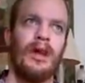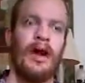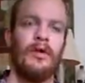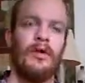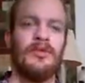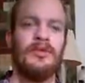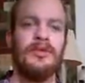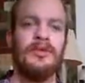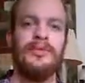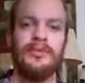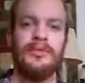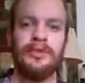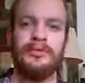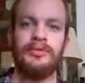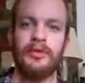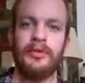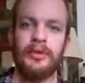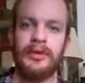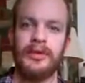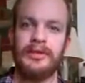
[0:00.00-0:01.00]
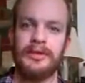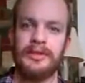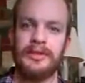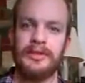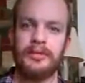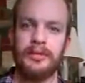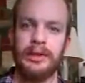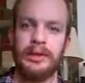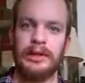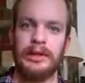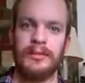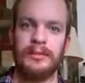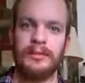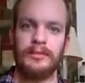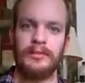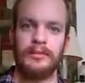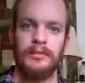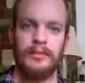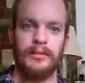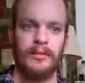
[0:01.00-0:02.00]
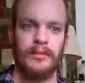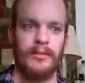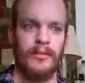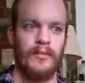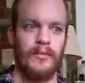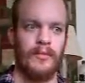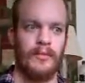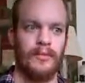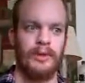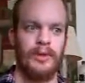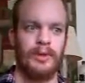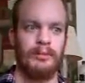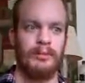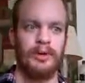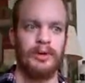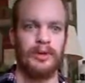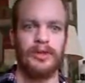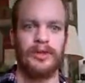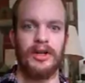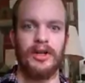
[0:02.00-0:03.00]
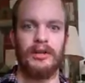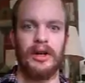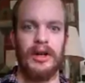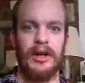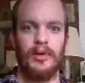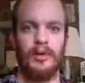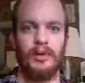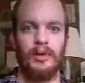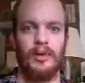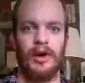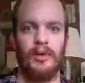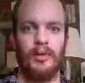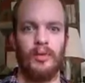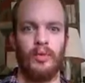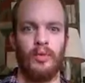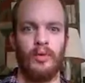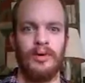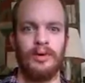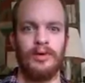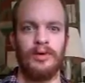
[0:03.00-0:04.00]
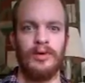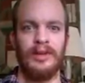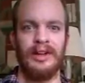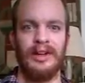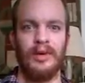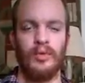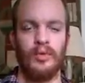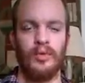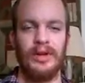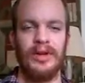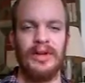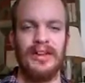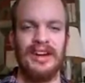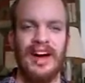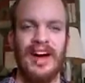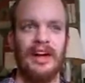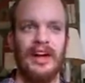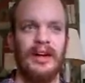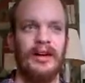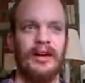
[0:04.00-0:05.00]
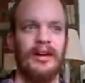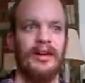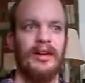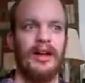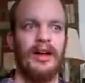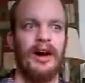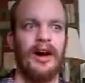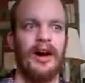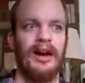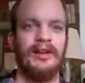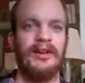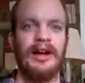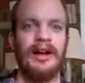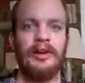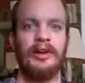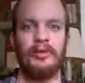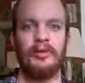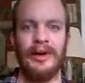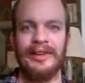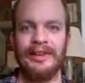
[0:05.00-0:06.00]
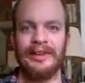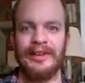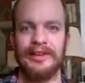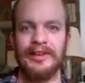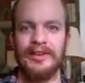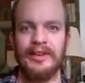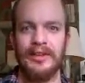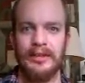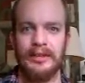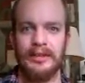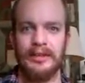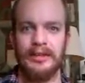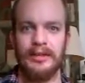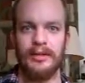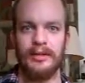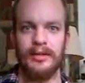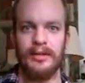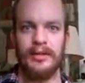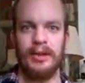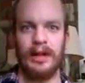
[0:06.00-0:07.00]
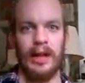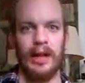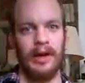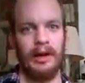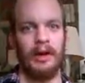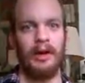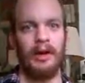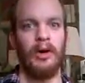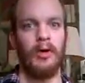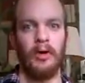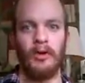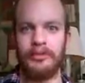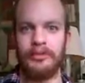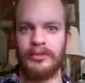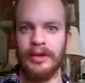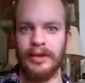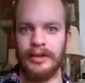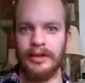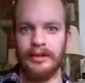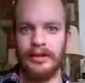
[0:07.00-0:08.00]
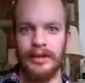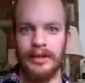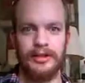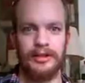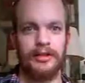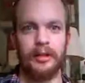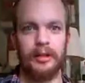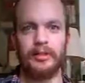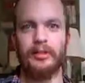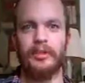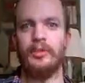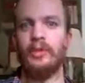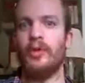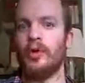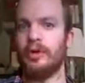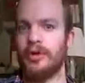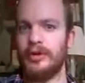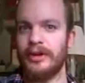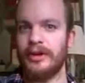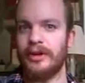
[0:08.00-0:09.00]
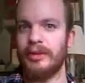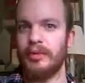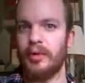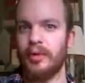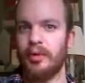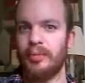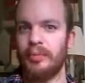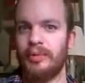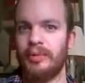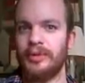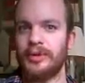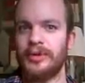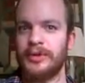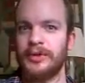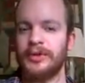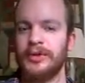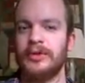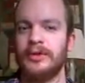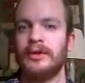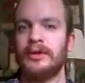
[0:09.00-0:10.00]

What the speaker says: useful it is really, because when you're in a really high adrenaline state, a lot of techniques don't work anymore, because